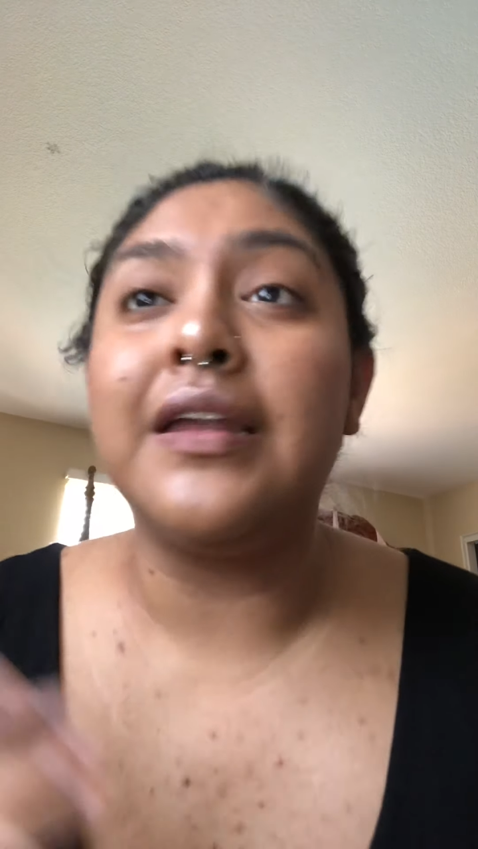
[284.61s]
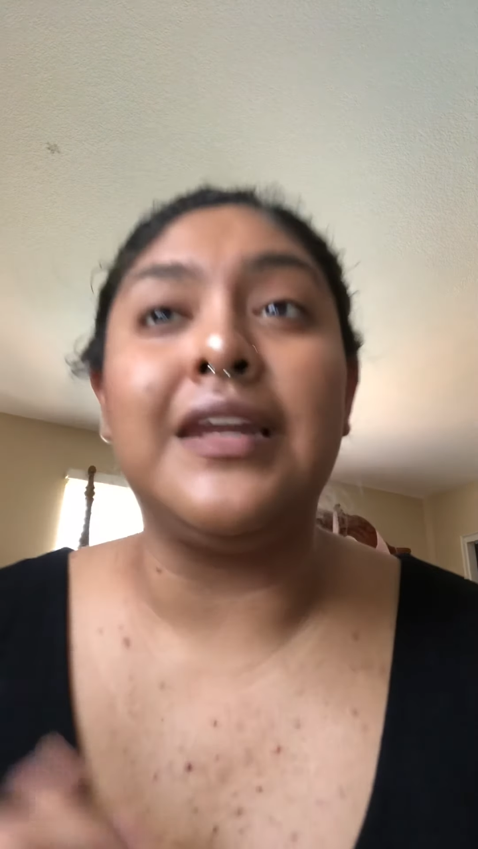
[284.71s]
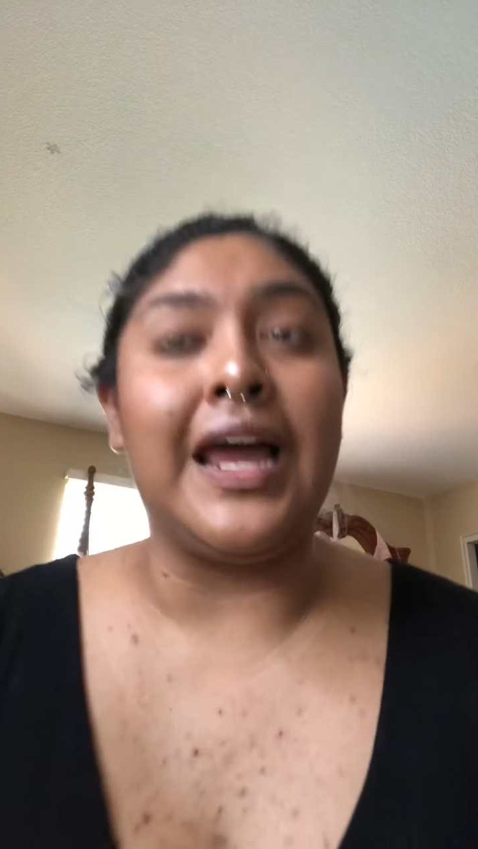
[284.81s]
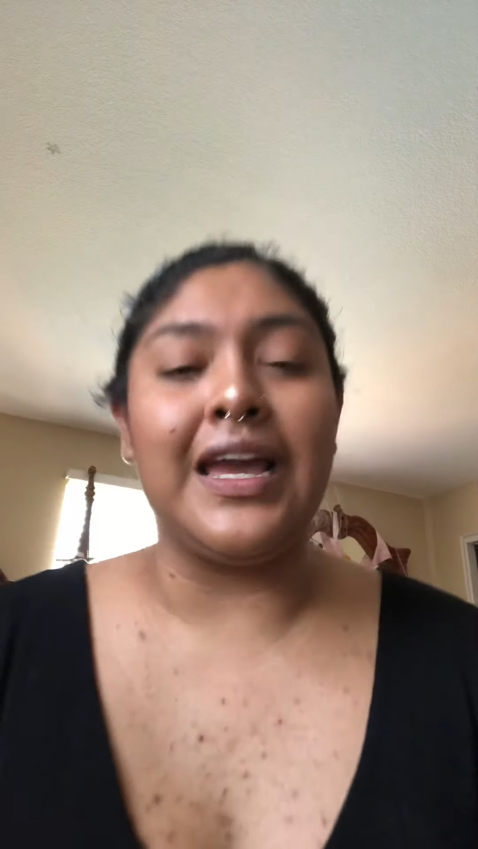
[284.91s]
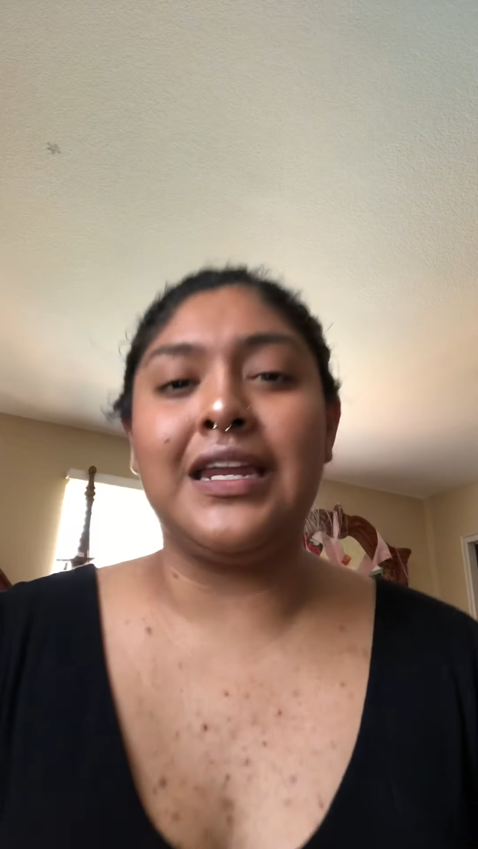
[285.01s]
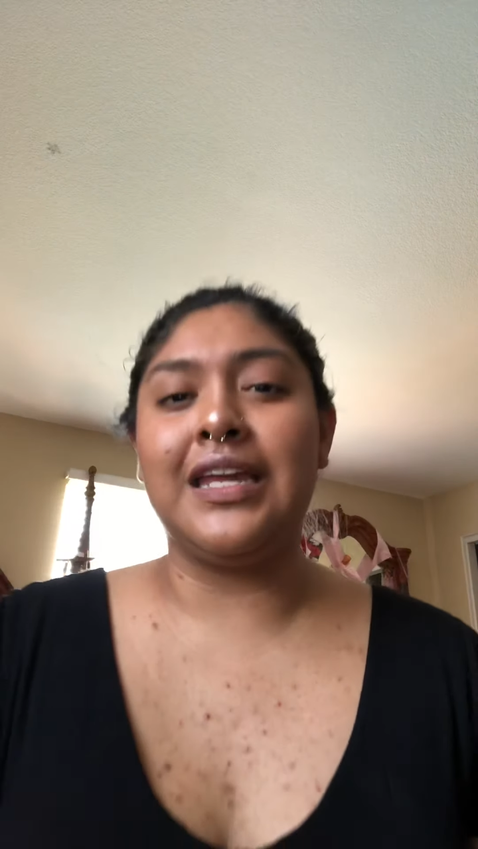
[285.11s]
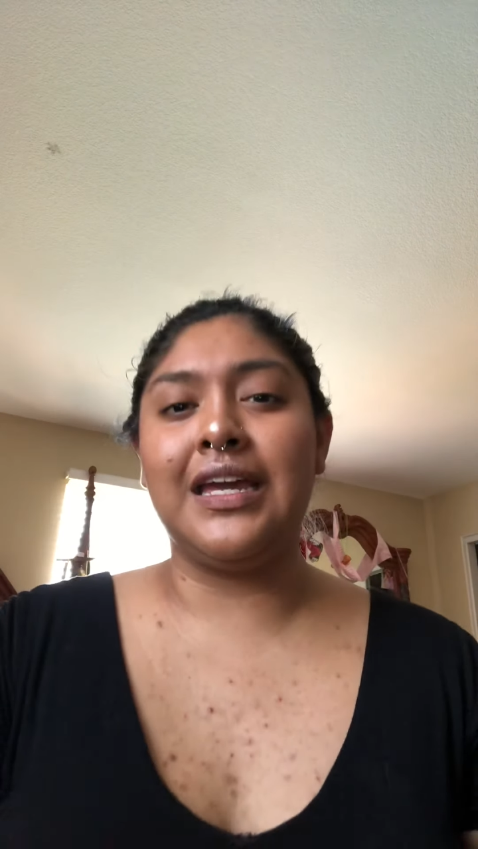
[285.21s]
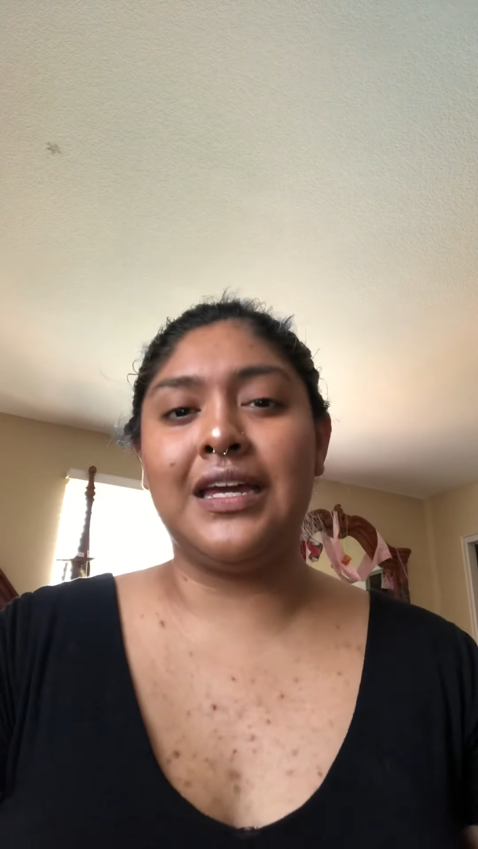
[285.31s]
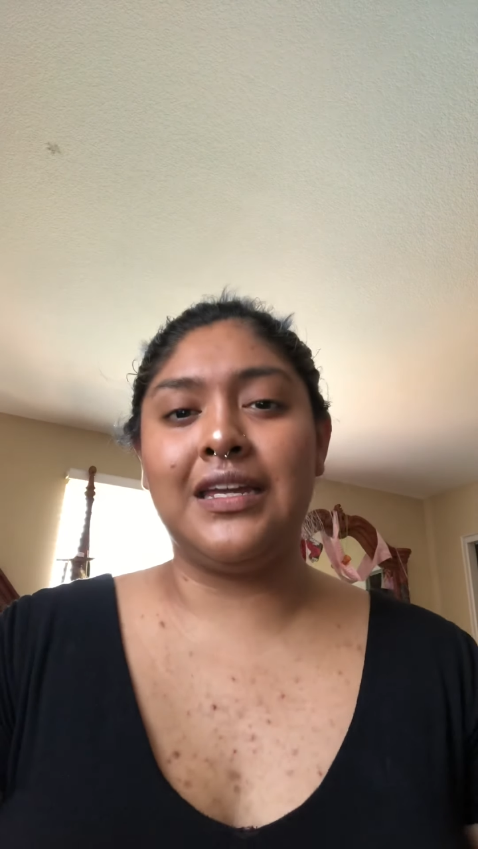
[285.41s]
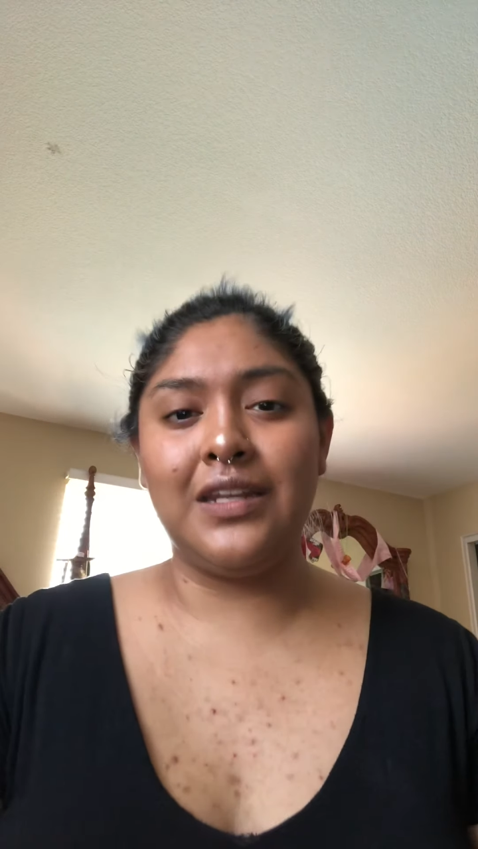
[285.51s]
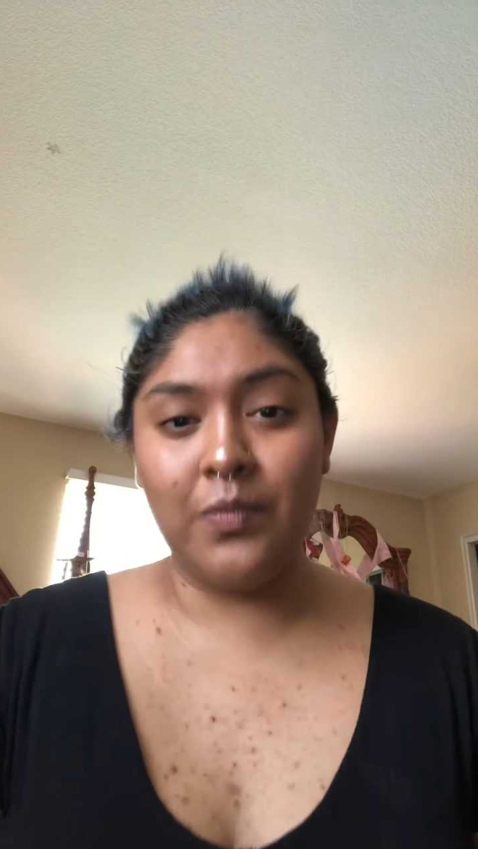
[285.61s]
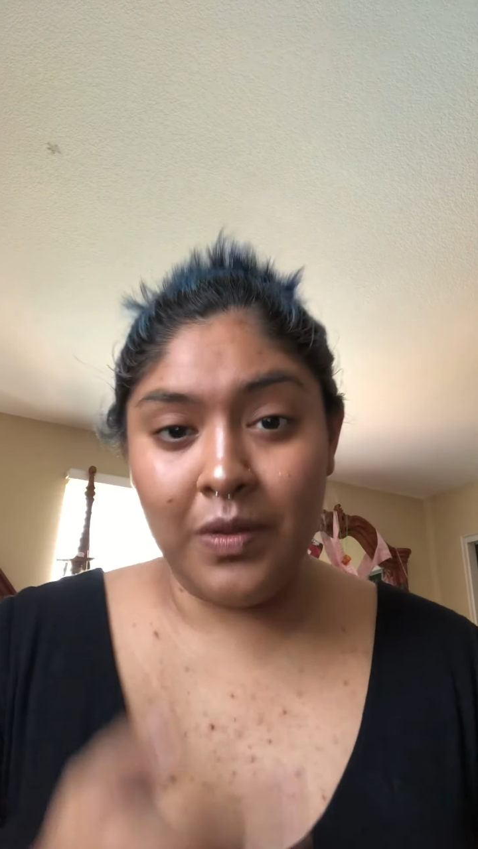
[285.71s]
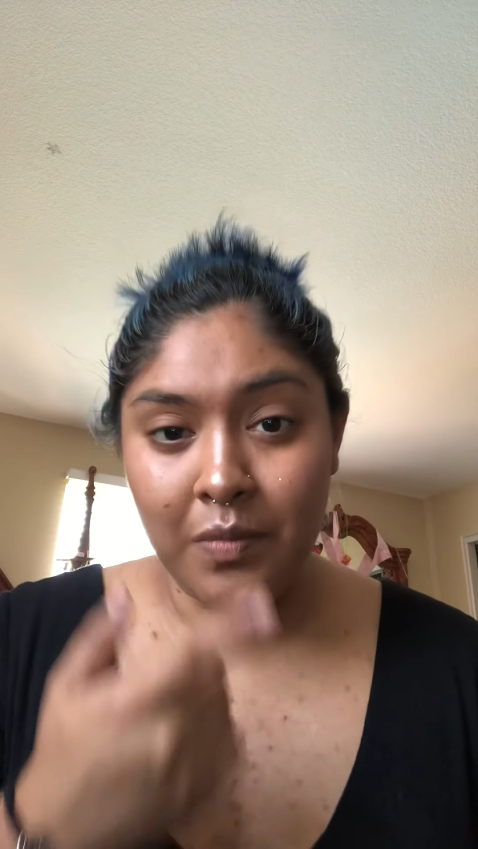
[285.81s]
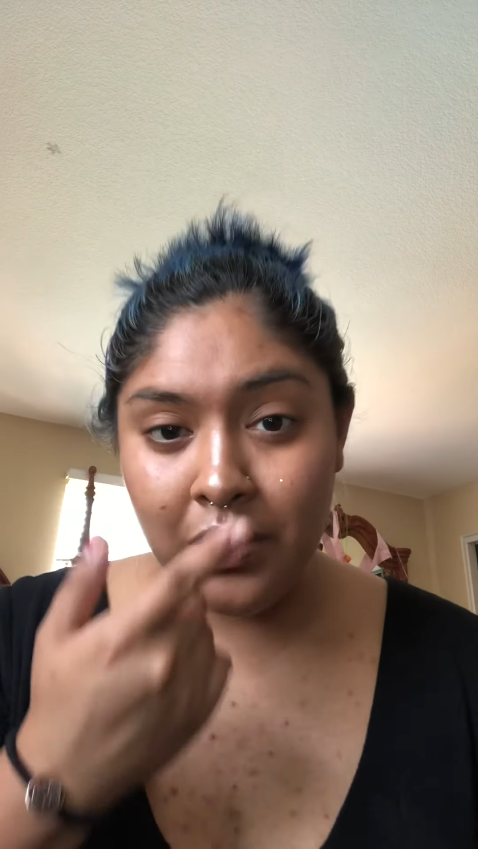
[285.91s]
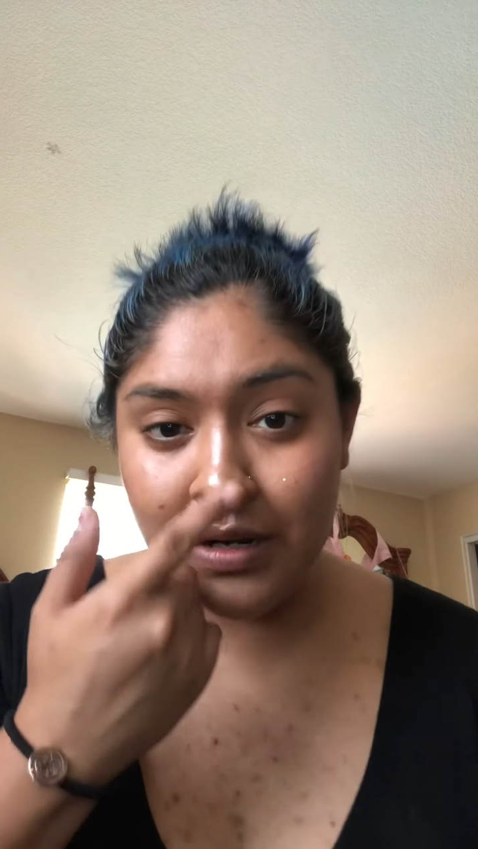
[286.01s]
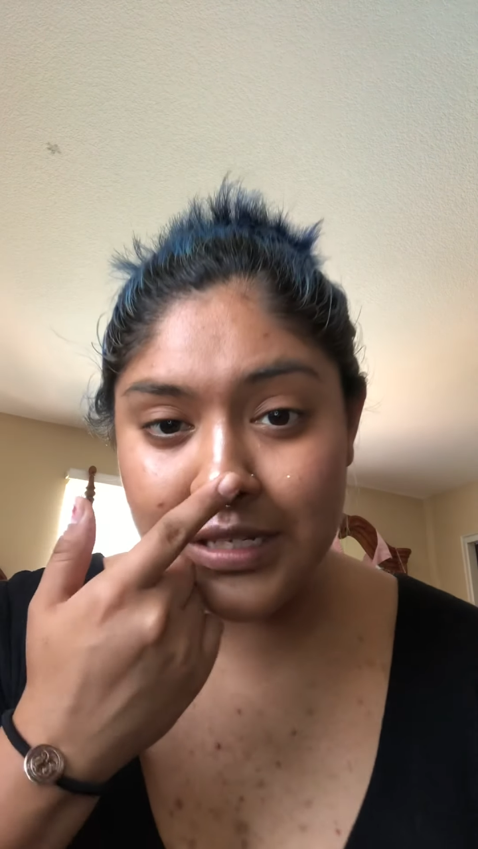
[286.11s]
lightening it a little bit more